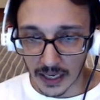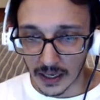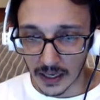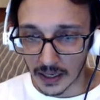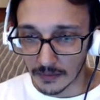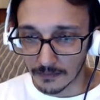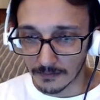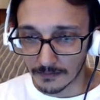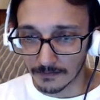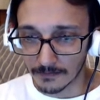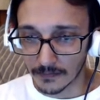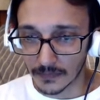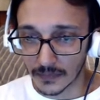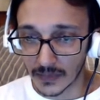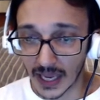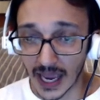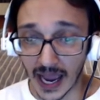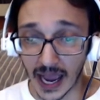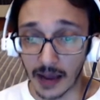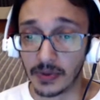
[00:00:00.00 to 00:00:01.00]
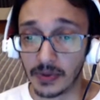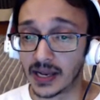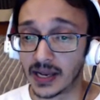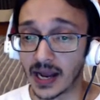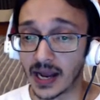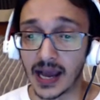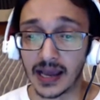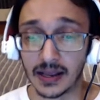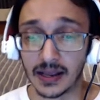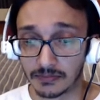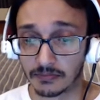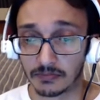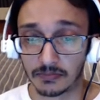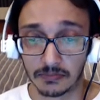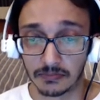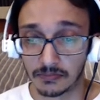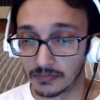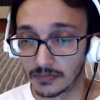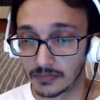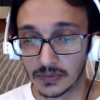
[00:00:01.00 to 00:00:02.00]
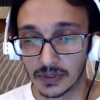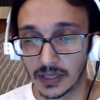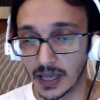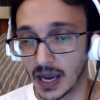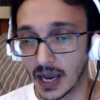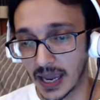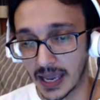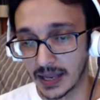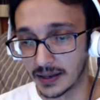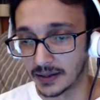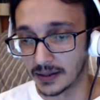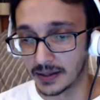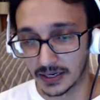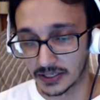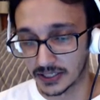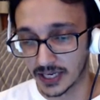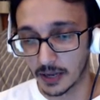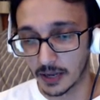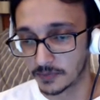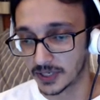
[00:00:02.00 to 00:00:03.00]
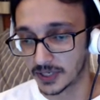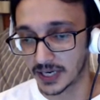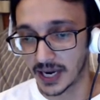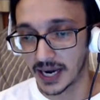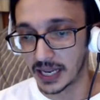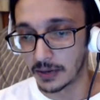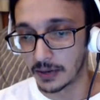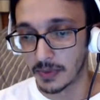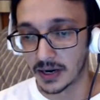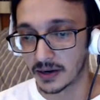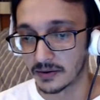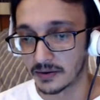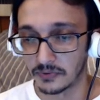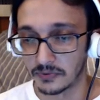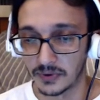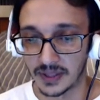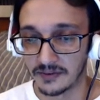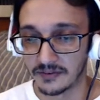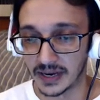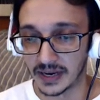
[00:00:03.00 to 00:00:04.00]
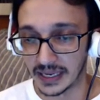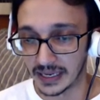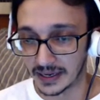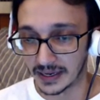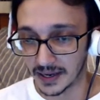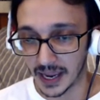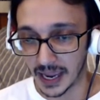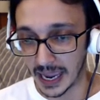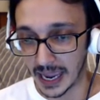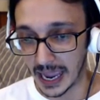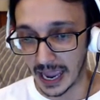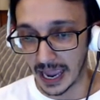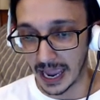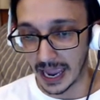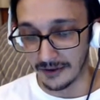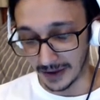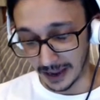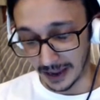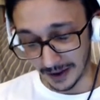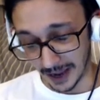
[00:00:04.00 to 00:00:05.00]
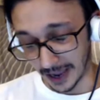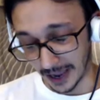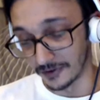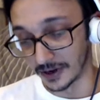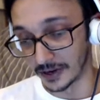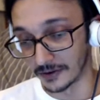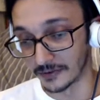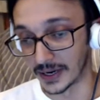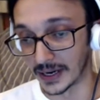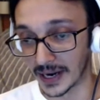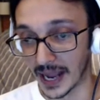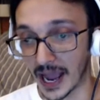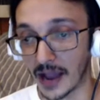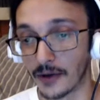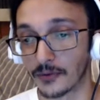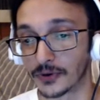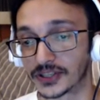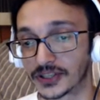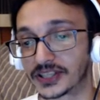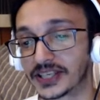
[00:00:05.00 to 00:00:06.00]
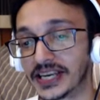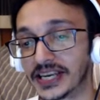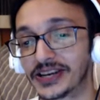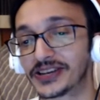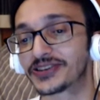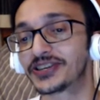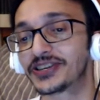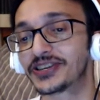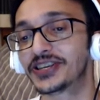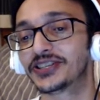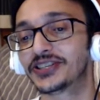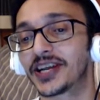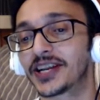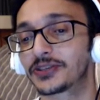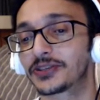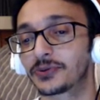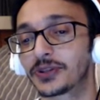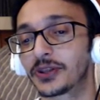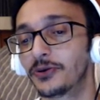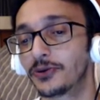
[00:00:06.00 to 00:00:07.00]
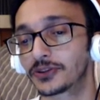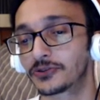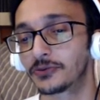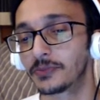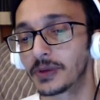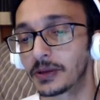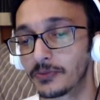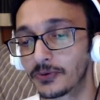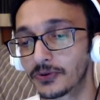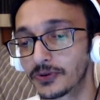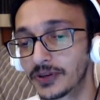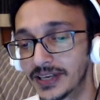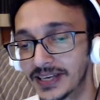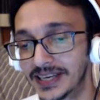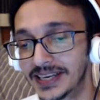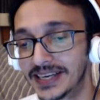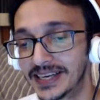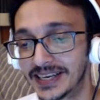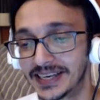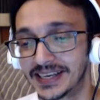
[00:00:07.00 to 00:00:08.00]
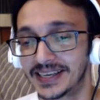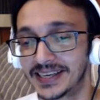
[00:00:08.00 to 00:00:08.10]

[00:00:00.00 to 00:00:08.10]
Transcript: But yeah, I mean, I again, their setups are getting better with every every event. I was seriously jealous with the whole swimming pool.